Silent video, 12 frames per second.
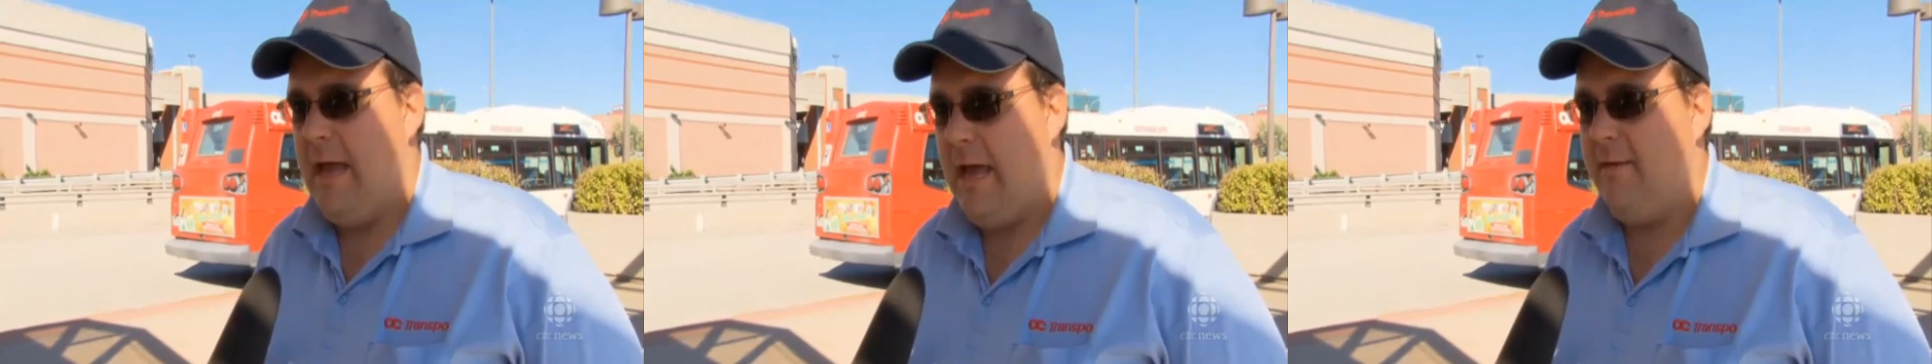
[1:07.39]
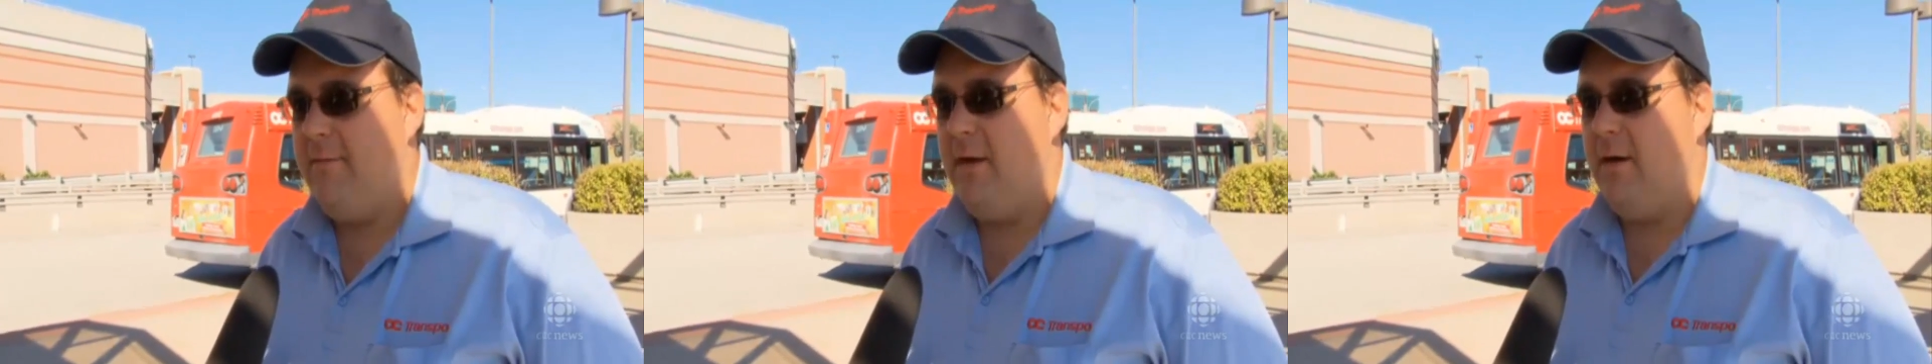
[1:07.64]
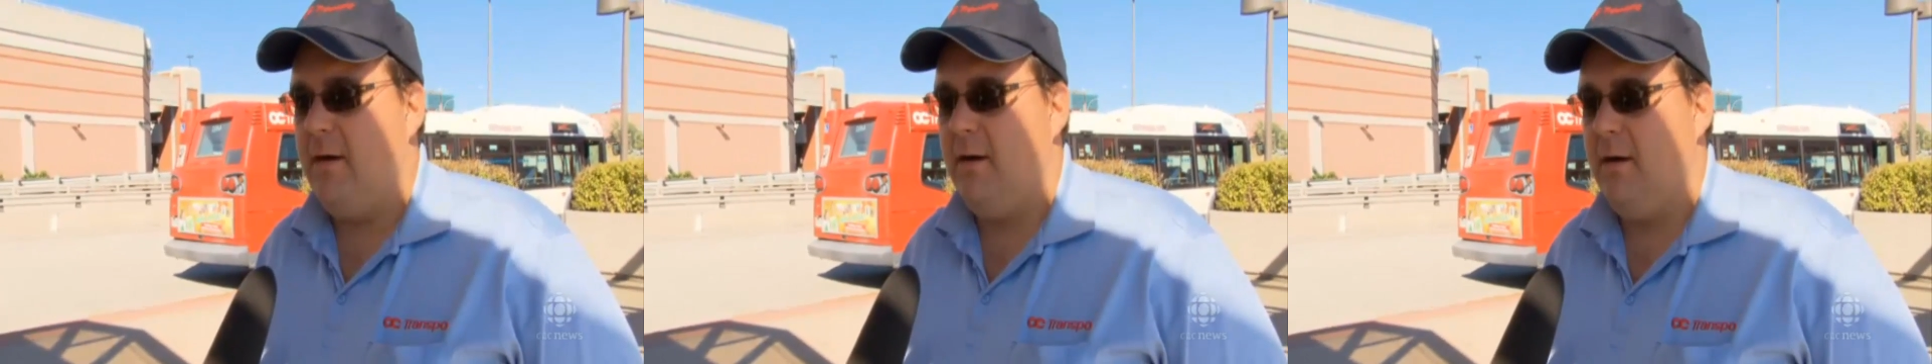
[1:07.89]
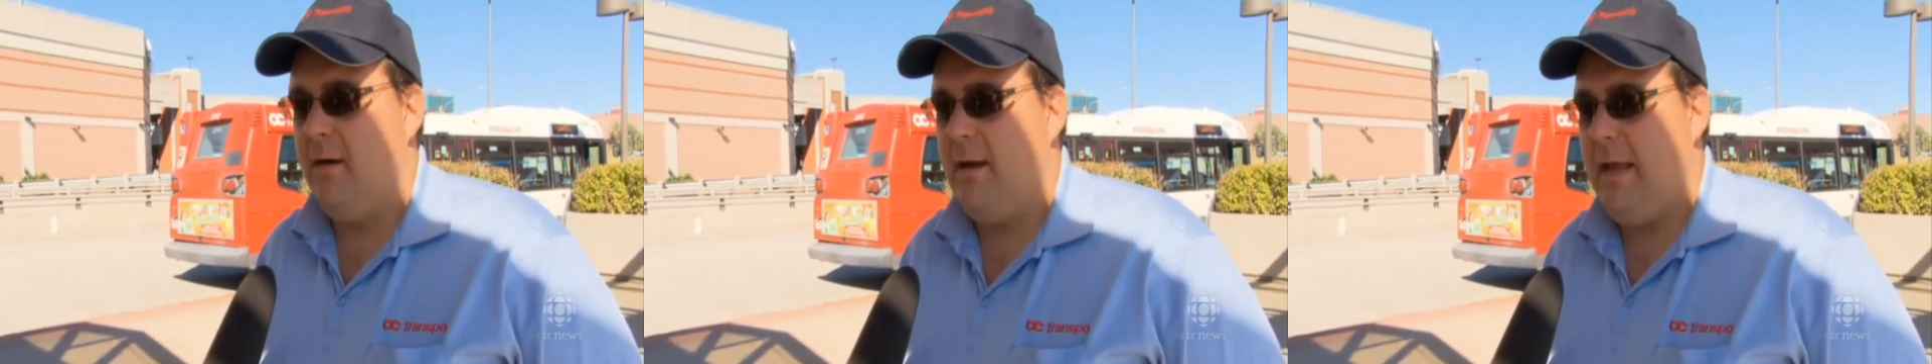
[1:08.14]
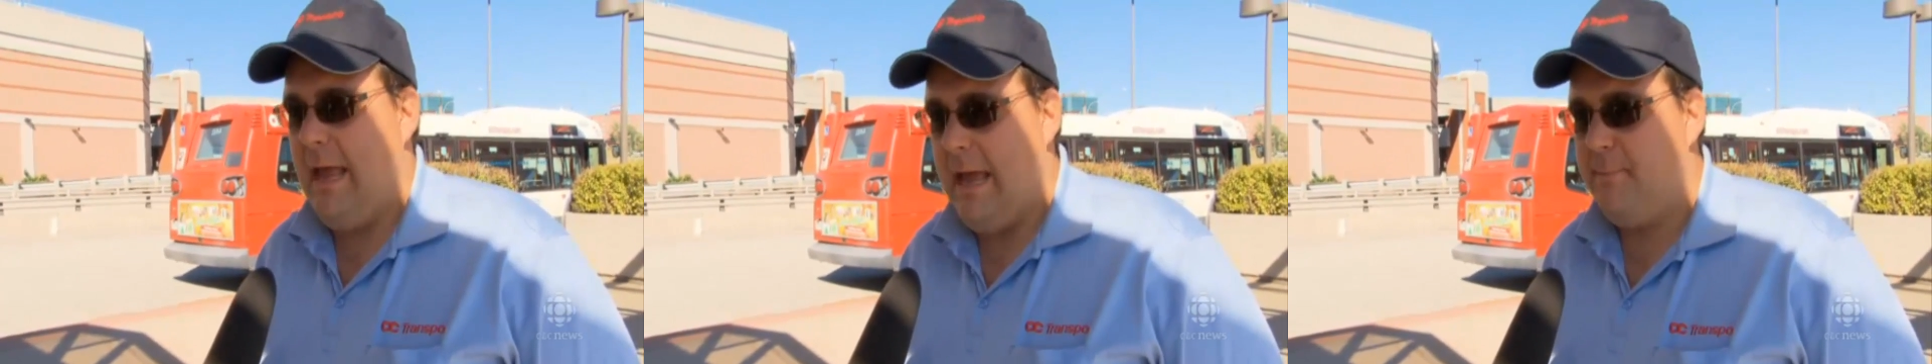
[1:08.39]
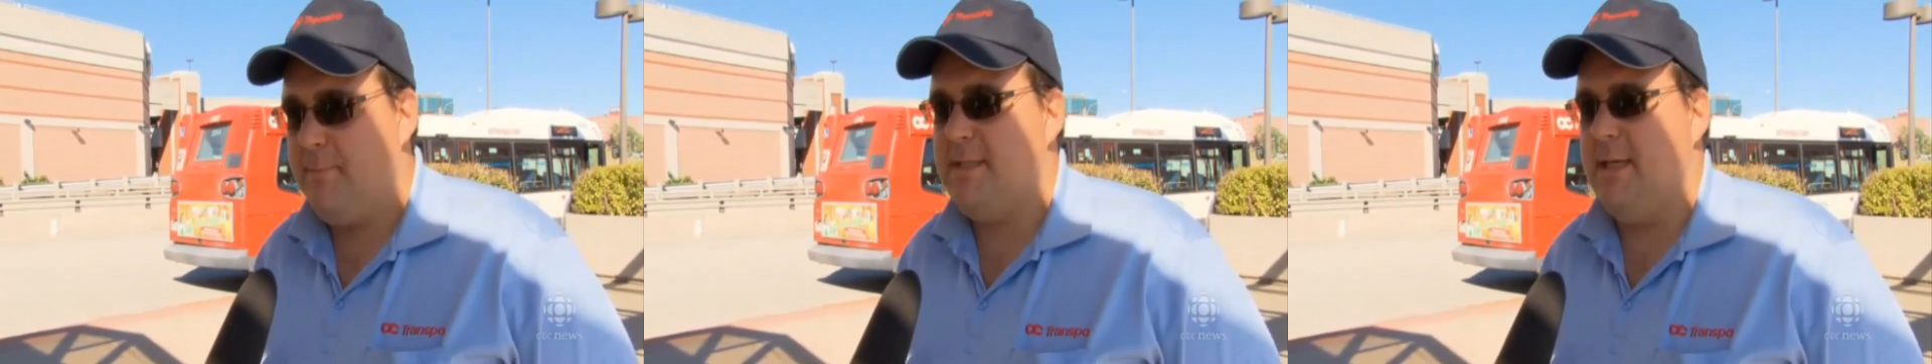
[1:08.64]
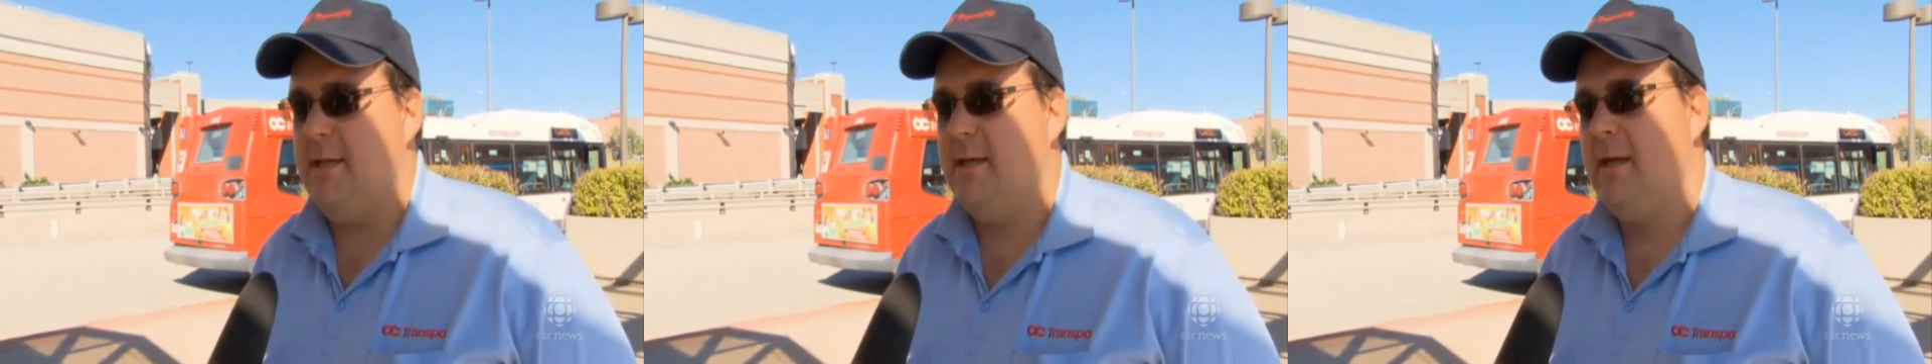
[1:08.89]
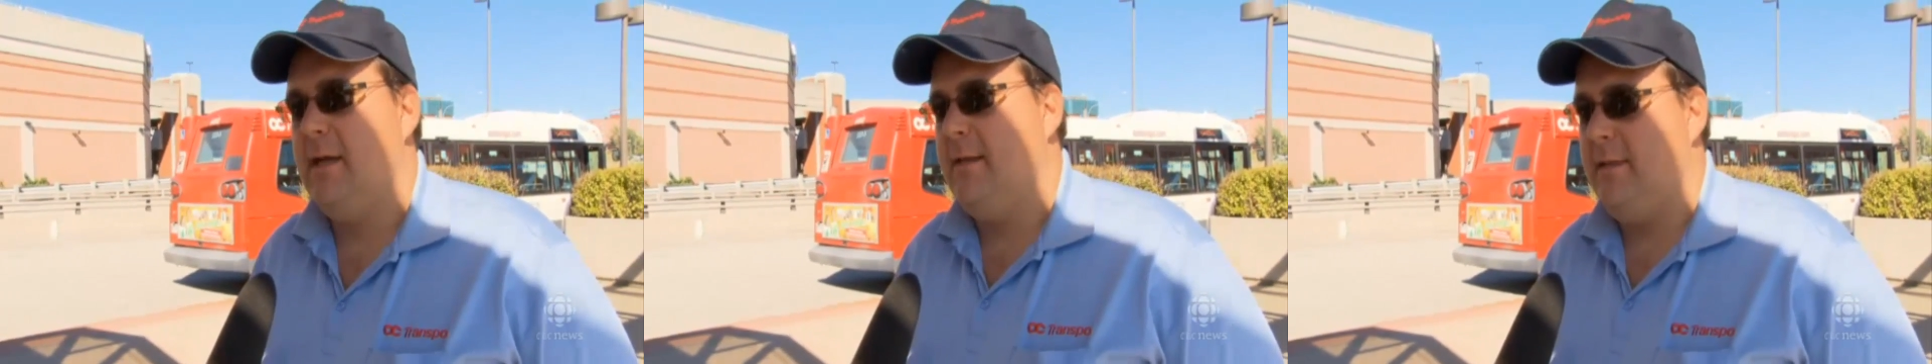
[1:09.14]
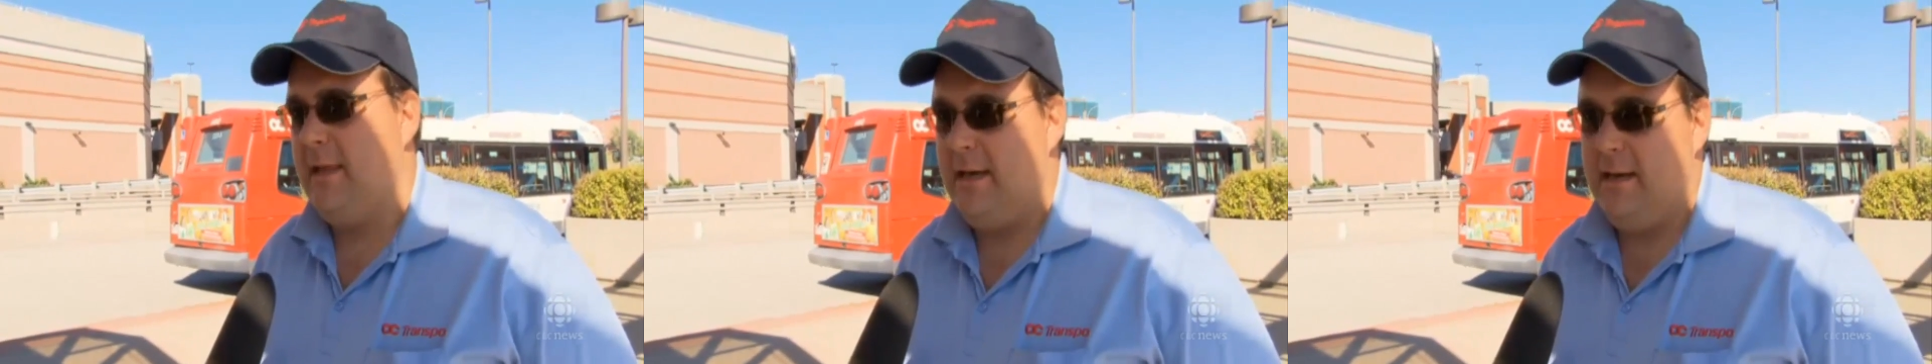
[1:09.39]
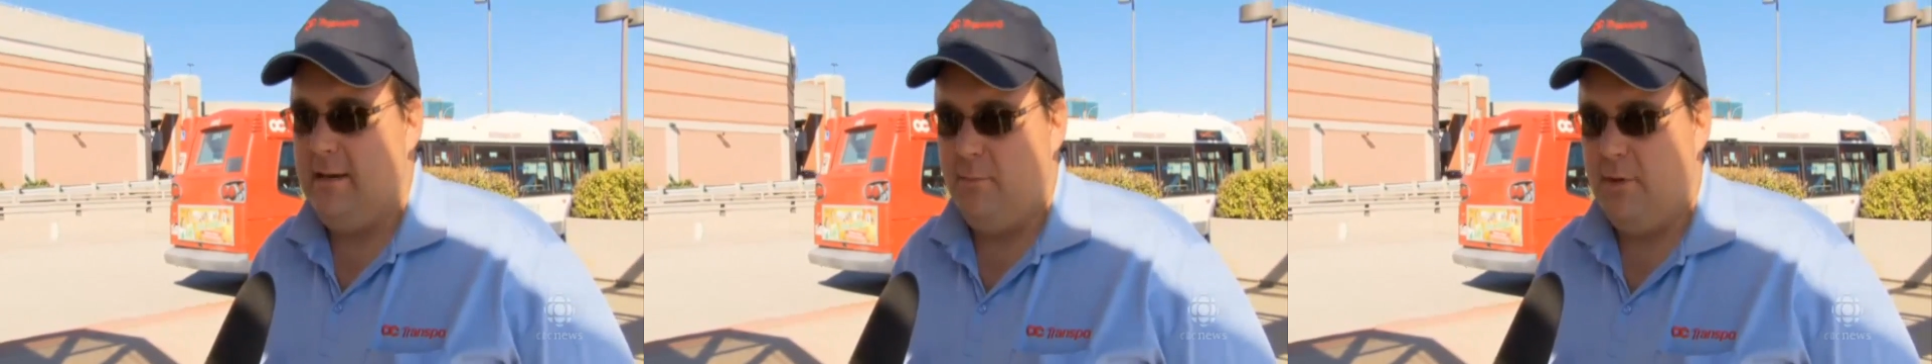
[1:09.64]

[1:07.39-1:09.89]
heavier, empty than it,